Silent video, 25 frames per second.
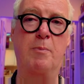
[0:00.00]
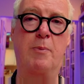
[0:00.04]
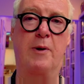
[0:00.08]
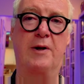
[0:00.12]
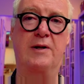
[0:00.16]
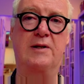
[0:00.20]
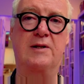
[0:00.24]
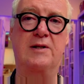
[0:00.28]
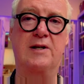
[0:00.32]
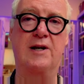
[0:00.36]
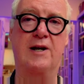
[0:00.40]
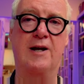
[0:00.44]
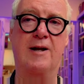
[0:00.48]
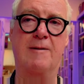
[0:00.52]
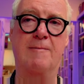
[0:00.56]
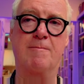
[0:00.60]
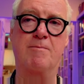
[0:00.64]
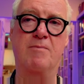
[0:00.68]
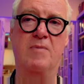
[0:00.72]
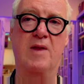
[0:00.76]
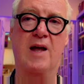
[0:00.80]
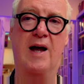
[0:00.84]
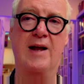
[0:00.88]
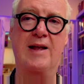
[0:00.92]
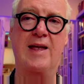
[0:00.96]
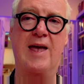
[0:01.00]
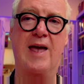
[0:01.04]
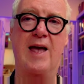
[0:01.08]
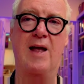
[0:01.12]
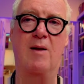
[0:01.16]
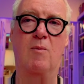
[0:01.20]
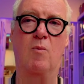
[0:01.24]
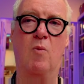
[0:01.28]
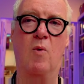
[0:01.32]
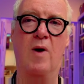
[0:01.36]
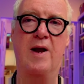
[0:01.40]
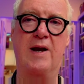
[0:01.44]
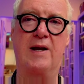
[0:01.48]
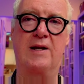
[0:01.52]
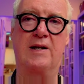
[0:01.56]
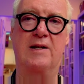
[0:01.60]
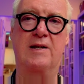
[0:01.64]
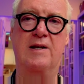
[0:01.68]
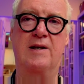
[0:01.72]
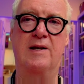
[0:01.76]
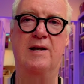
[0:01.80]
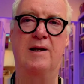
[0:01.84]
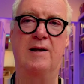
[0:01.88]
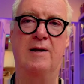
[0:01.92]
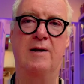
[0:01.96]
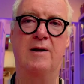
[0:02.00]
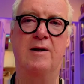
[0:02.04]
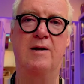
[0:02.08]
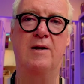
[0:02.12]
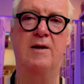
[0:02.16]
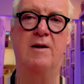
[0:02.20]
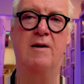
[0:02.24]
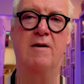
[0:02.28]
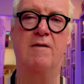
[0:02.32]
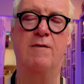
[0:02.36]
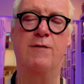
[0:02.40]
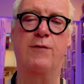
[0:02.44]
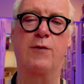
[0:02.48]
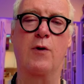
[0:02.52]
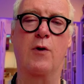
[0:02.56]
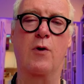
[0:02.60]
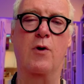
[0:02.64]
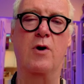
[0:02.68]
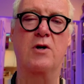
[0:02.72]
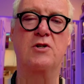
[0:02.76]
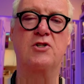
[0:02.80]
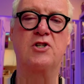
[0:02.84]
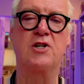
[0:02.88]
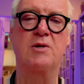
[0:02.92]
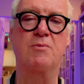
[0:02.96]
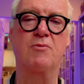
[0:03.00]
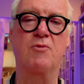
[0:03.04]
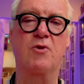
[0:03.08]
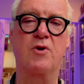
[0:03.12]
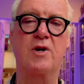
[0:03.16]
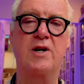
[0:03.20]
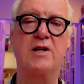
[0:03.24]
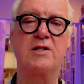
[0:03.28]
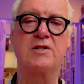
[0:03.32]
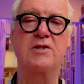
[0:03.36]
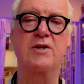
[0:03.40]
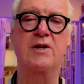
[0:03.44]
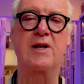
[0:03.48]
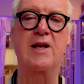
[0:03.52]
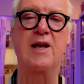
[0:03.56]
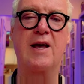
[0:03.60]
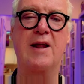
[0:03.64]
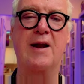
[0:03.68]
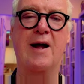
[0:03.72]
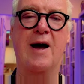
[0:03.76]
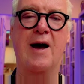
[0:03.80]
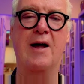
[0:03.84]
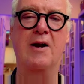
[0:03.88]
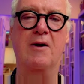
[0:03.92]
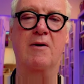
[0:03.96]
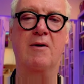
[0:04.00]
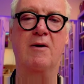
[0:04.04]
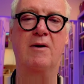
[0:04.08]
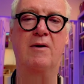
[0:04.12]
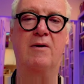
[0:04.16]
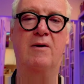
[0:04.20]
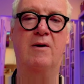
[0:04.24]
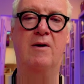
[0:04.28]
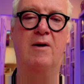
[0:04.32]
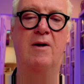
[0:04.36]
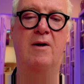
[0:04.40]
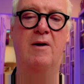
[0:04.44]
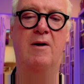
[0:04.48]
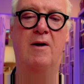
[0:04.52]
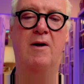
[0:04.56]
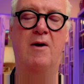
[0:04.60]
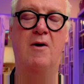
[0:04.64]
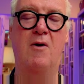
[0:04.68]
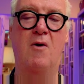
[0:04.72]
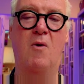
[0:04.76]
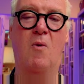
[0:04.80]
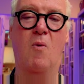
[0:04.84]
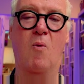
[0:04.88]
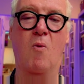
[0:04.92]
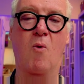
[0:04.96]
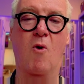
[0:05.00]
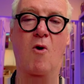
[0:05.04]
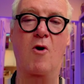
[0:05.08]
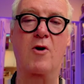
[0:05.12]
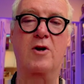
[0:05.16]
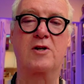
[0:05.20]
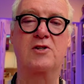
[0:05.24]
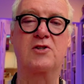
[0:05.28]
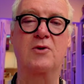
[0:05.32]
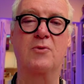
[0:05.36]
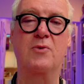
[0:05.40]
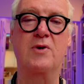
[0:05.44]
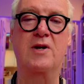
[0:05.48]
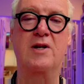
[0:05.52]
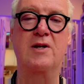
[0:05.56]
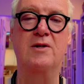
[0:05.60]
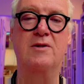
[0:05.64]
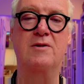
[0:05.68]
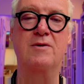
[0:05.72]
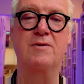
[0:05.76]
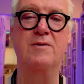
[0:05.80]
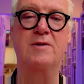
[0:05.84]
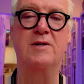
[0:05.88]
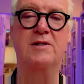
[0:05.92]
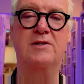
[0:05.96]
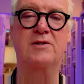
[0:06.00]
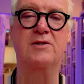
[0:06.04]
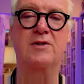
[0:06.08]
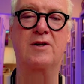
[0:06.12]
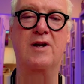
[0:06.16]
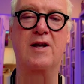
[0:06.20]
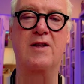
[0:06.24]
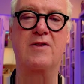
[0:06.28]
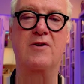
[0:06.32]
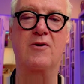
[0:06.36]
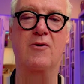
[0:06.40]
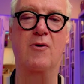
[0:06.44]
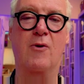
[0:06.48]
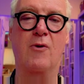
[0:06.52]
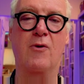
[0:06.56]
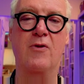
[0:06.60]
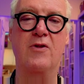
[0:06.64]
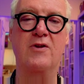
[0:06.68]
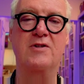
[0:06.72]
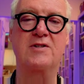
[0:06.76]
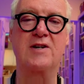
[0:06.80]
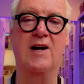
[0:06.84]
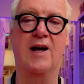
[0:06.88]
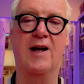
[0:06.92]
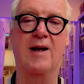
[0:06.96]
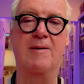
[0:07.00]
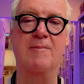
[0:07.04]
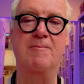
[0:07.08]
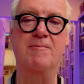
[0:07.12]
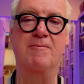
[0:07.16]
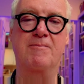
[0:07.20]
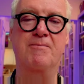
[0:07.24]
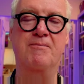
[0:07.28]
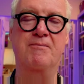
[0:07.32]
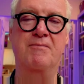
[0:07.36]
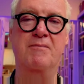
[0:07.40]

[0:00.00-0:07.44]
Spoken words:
But I can't wait for Jean Marie to get out of work so we can do this together all the time.